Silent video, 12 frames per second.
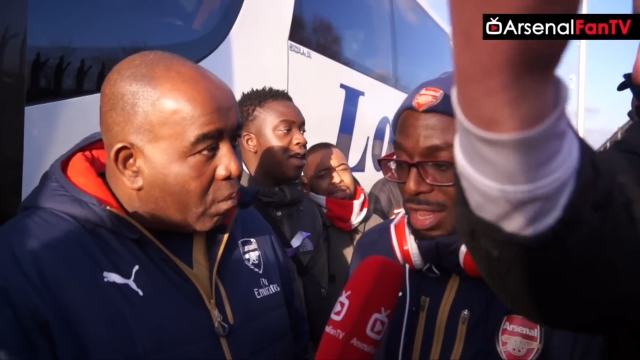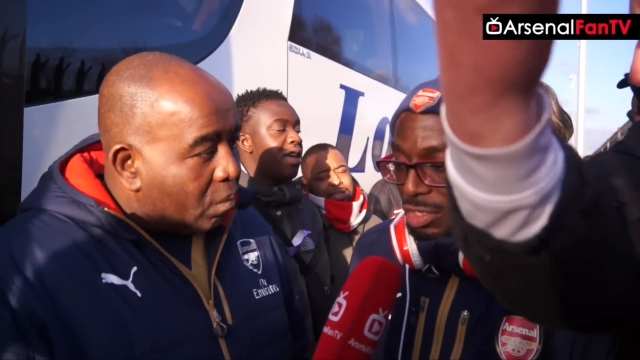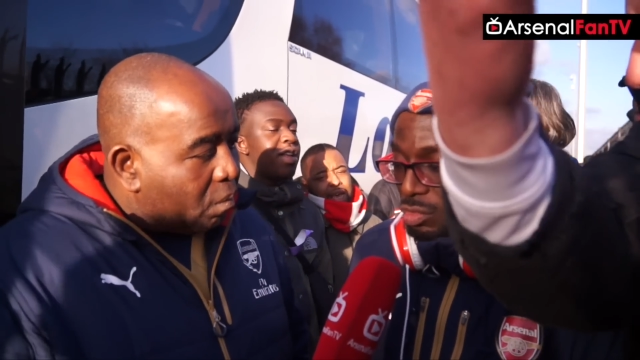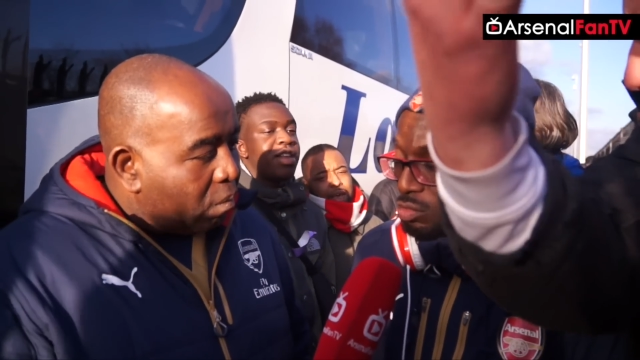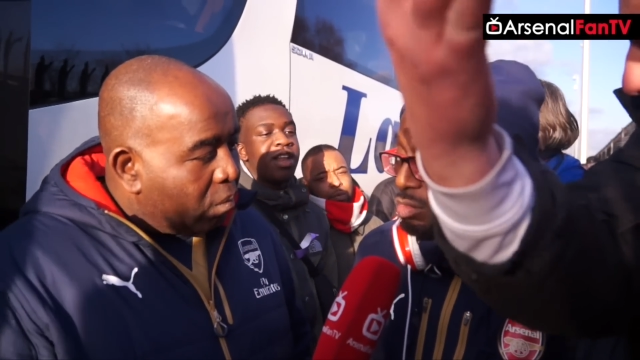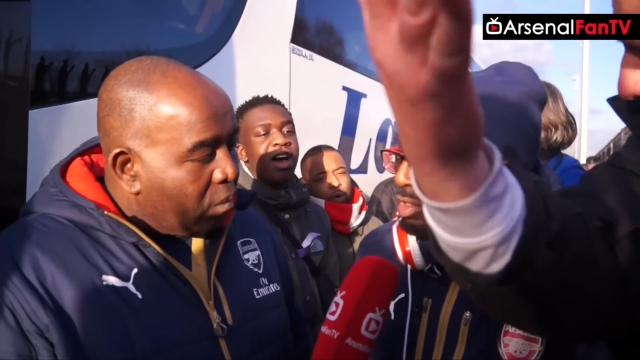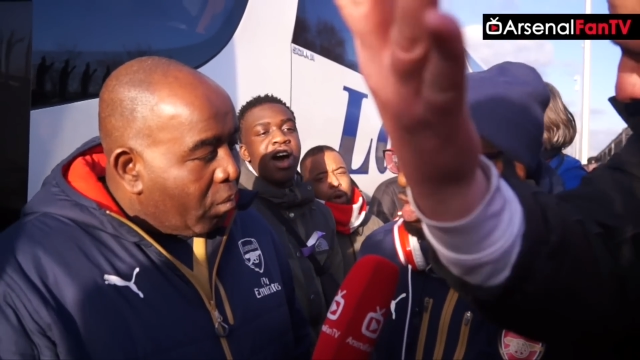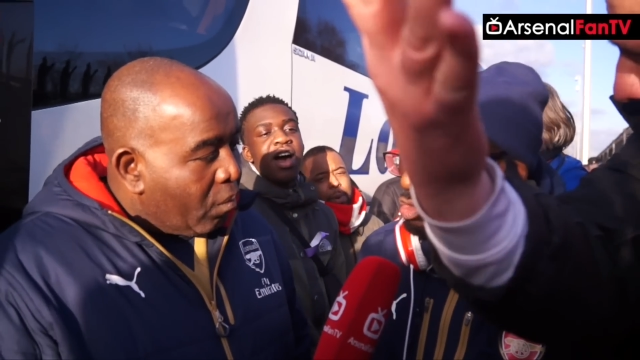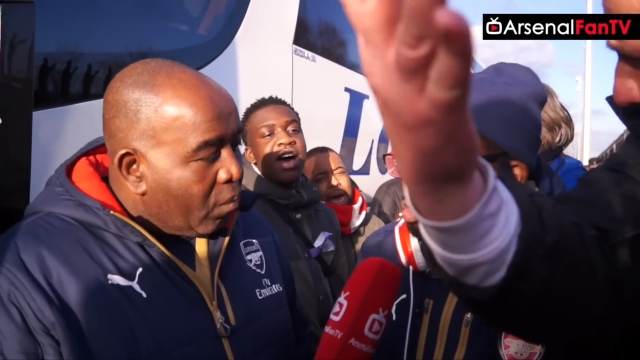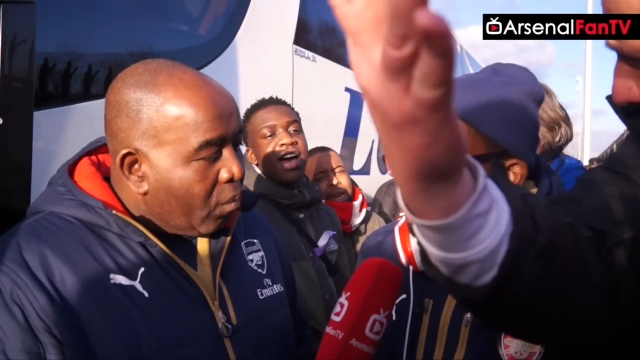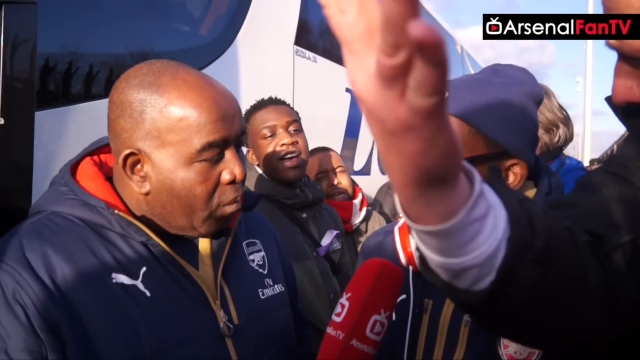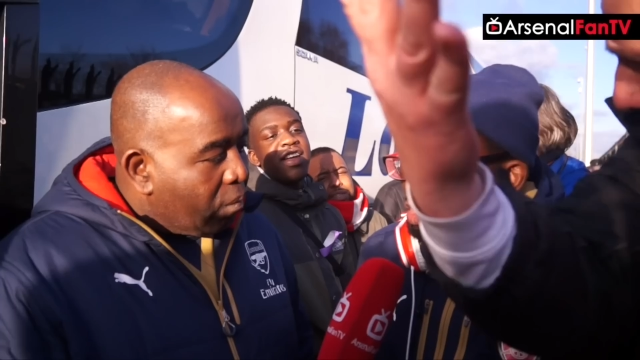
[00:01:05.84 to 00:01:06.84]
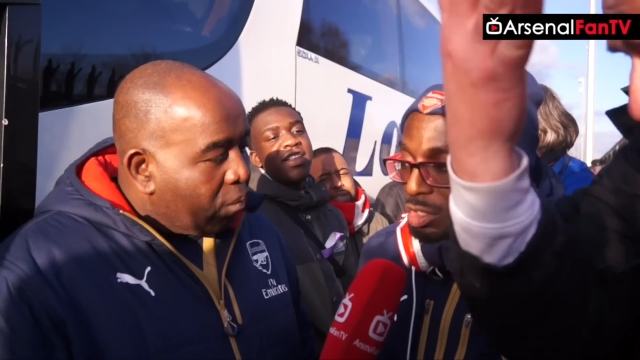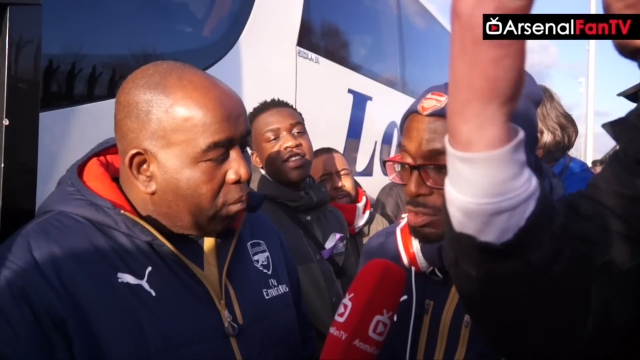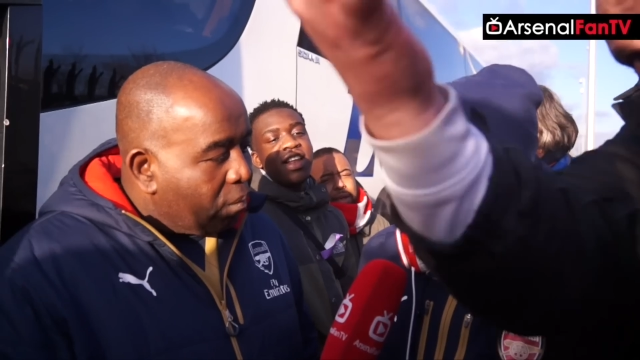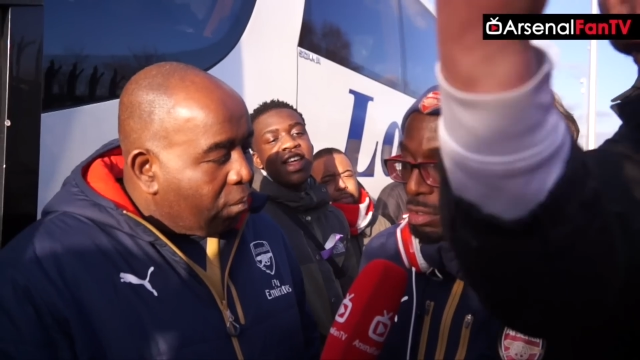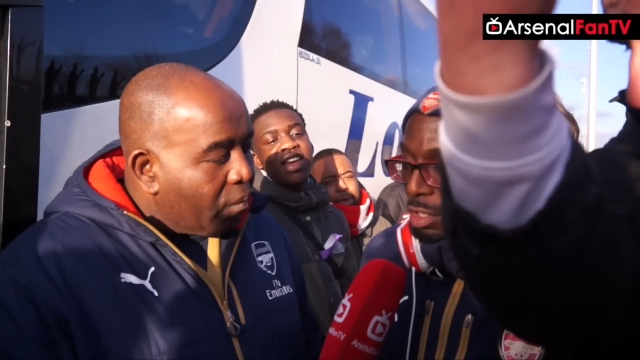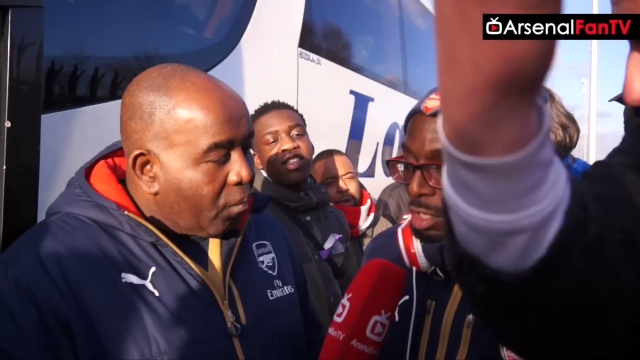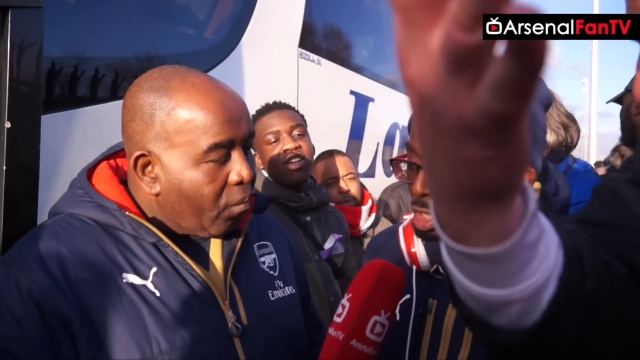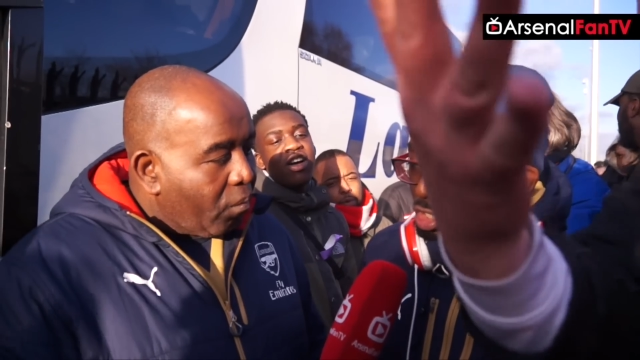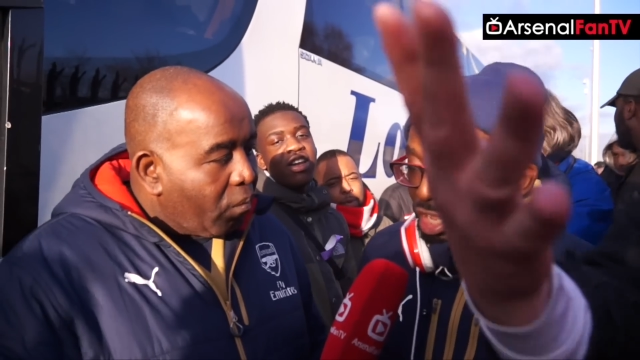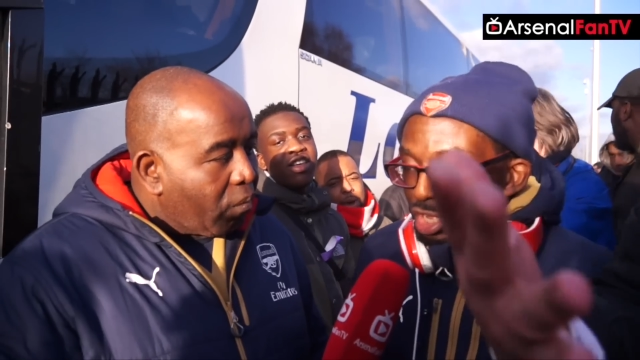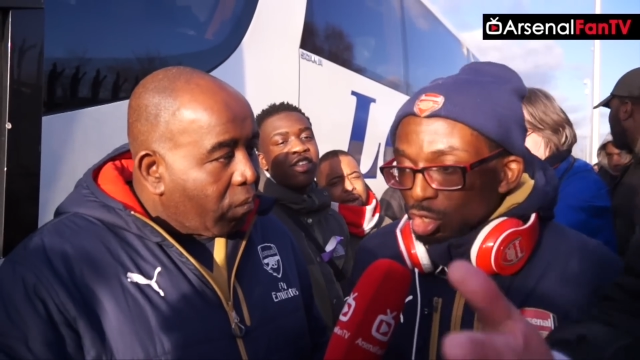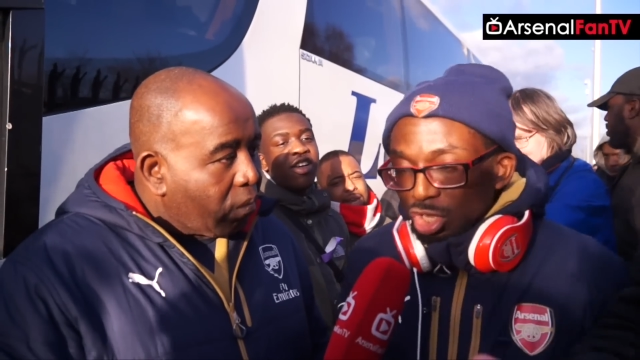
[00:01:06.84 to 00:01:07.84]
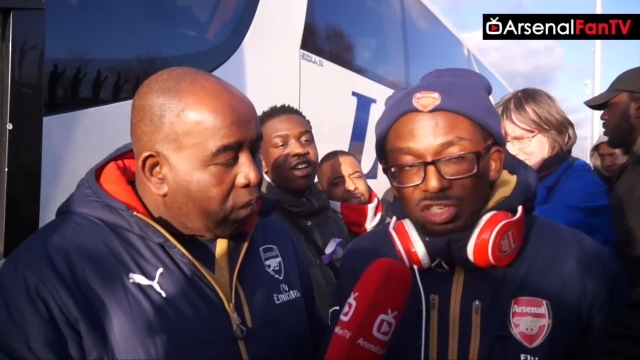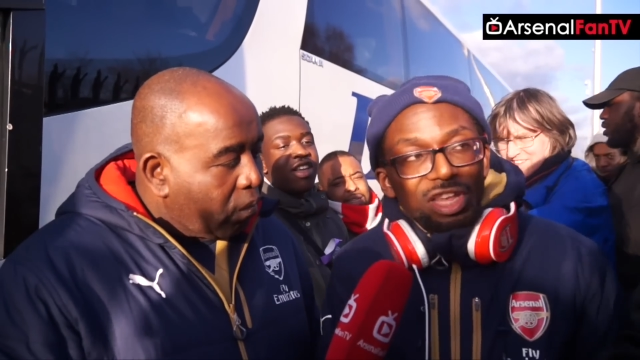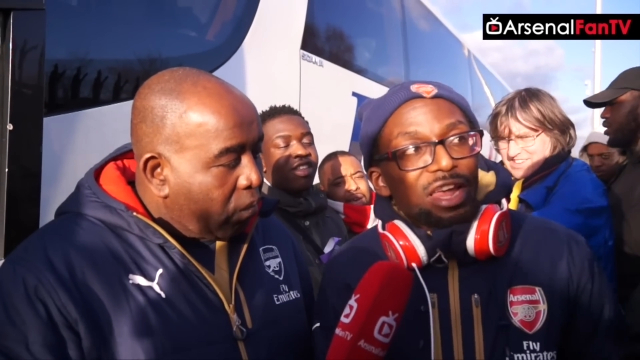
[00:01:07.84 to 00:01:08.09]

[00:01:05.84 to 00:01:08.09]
Speaker 1: there. That's, Old that's what we can do. We just gave up. Didn't you just